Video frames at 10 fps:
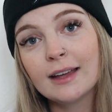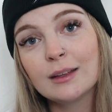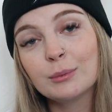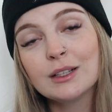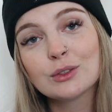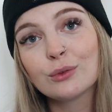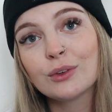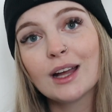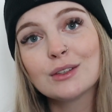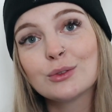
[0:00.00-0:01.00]
then please don't
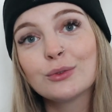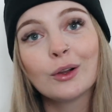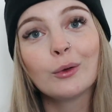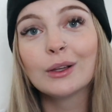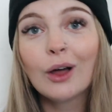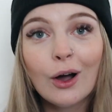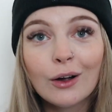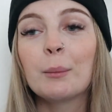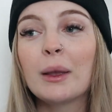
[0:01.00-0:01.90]
forget to follow along.